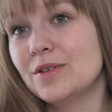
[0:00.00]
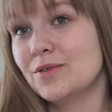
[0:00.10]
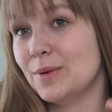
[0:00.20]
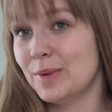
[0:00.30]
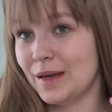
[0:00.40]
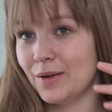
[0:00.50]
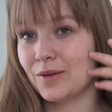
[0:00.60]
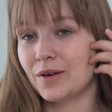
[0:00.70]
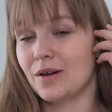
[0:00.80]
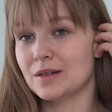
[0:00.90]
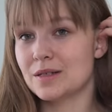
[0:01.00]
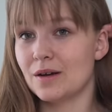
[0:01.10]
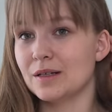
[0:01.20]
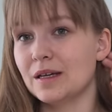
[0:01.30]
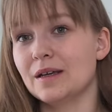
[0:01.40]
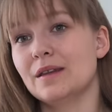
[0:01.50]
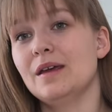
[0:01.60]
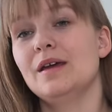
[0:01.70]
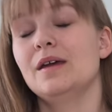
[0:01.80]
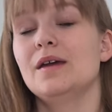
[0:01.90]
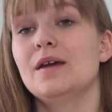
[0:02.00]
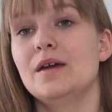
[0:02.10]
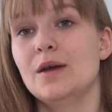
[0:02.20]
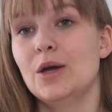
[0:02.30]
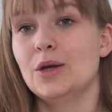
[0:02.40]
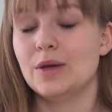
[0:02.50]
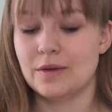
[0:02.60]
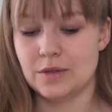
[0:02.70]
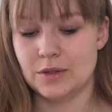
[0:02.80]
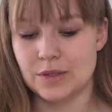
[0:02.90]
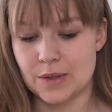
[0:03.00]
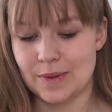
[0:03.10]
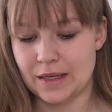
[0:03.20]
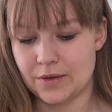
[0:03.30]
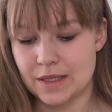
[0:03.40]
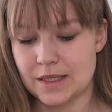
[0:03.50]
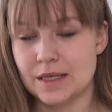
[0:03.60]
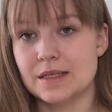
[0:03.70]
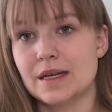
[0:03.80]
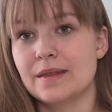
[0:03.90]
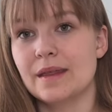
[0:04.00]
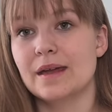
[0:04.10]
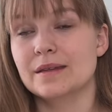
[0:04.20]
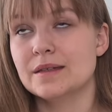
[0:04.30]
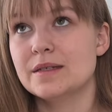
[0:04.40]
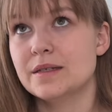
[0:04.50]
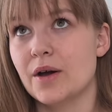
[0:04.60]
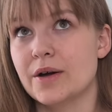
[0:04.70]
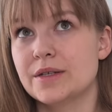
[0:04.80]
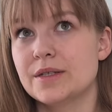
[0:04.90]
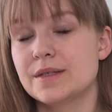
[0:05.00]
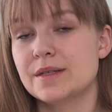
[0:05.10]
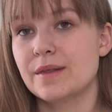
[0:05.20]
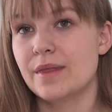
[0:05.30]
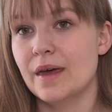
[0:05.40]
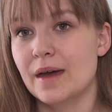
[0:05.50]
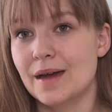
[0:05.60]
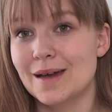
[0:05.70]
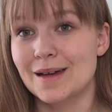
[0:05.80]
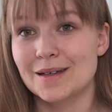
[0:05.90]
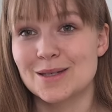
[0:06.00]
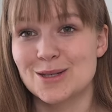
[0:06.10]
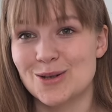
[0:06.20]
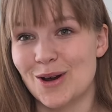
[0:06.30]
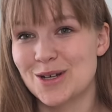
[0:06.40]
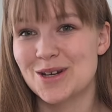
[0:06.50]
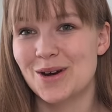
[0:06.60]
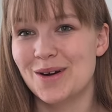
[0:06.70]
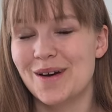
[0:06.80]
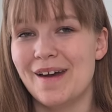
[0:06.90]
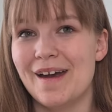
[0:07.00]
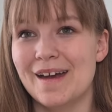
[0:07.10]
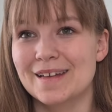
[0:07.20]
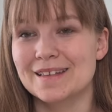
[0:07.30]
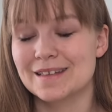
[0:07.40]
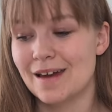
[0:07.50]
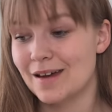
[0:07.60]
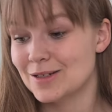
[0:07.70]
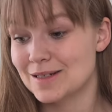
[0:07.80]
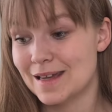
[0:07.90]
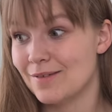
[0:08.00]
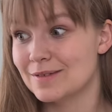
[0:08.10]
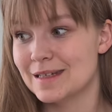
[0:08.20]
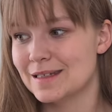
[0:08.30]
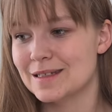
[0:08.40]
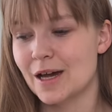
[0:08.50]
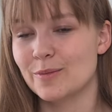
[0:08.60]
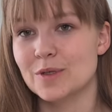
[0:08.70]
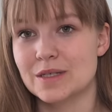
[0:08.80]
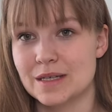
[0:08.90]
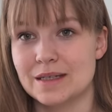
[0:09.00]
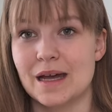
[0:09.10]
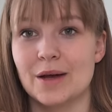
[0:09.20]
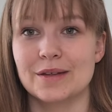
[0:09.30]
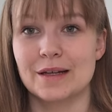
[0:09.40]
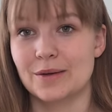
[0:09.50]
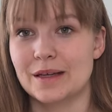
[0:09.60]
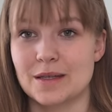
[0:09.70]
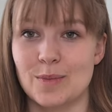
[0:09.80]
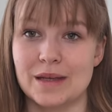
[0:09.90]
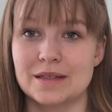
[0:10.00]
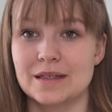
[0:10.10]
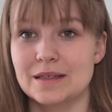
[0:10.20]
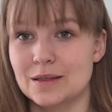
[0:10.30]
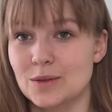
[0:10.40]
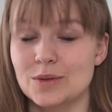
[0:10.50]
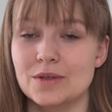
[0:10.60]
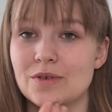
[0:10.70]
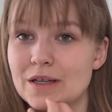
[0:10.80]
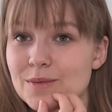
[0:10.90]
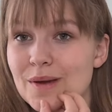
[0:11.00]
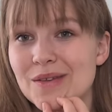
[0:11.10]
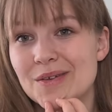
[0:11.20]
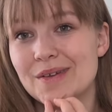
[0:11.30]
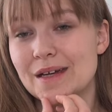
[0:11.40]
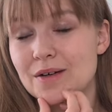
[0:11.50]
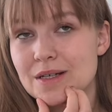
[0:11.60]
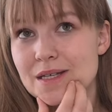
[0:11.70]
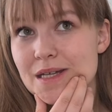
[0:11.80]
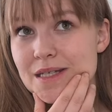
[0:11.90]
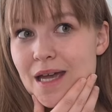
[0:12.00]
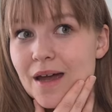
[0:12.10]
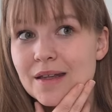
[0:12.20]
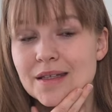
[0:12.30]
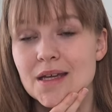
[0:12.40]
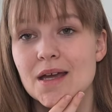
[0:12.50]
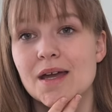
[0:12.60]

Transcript: the ribbing on the Carl's cardigan, you have to do some increases and then starts the structure, and I just haven't had time to sit down and look at the pattern and do the right amount of increases and